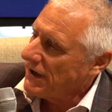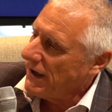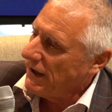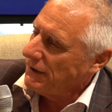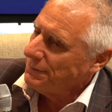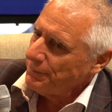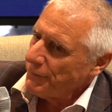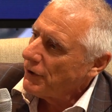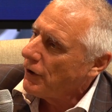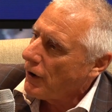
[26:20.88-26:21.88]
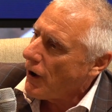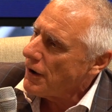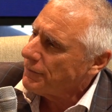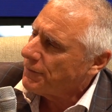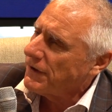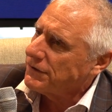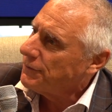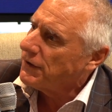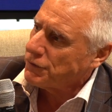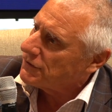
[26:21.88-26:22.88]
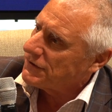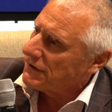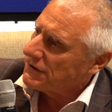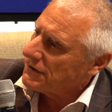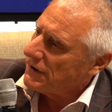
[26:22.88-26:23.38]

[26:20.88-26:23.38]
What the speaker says: a conflict of interest in a